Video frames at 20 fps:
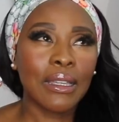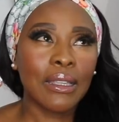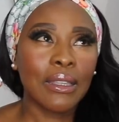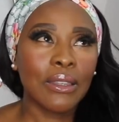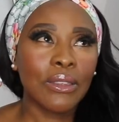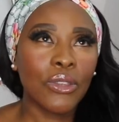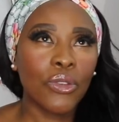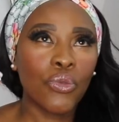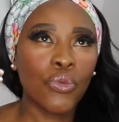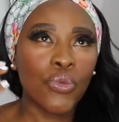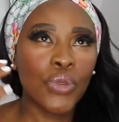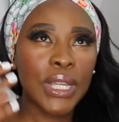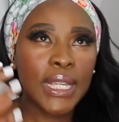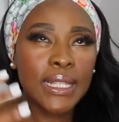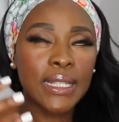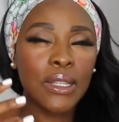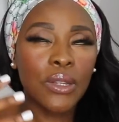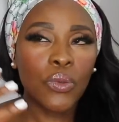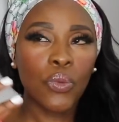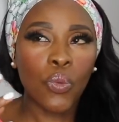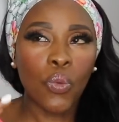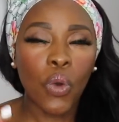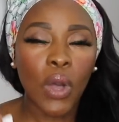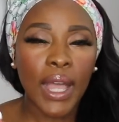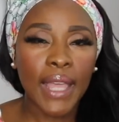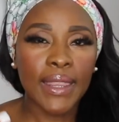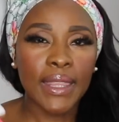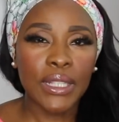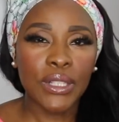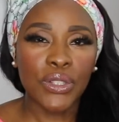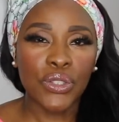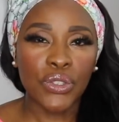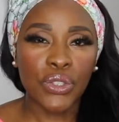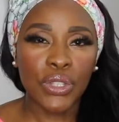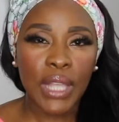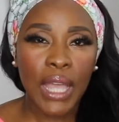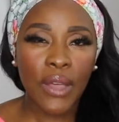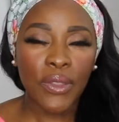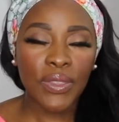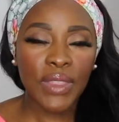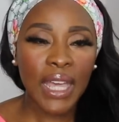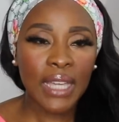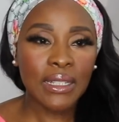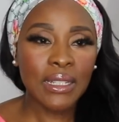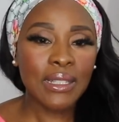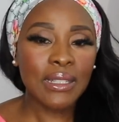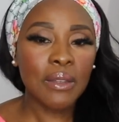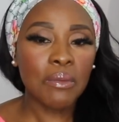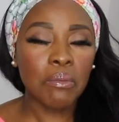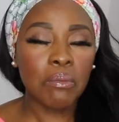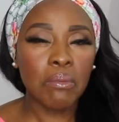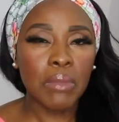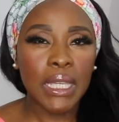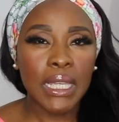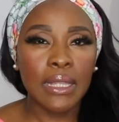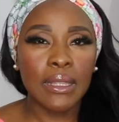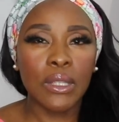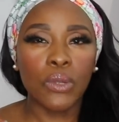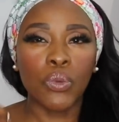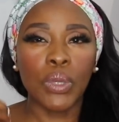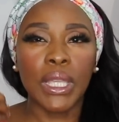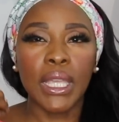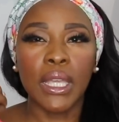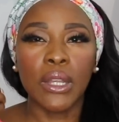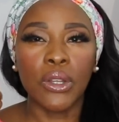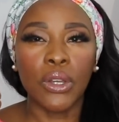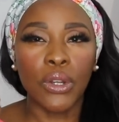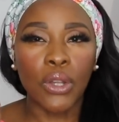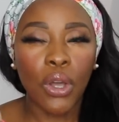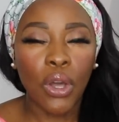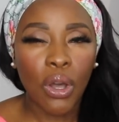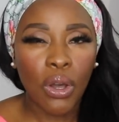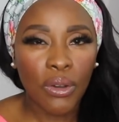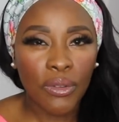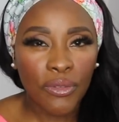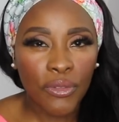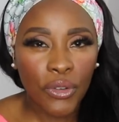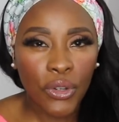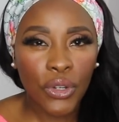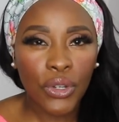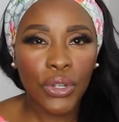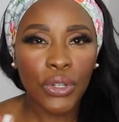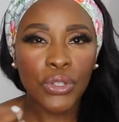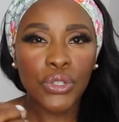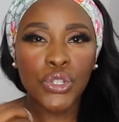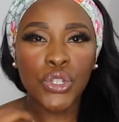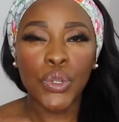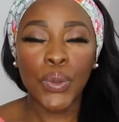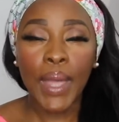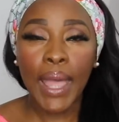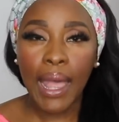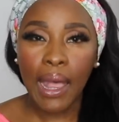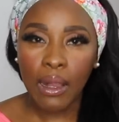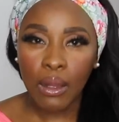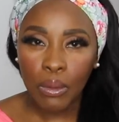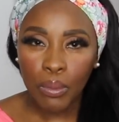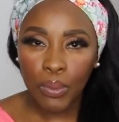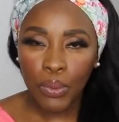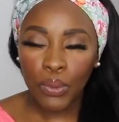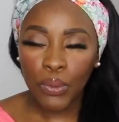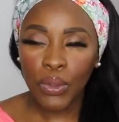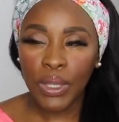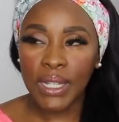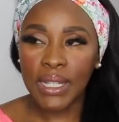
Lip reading: the reason why this, now that doesn't mean that we cannot offer to help.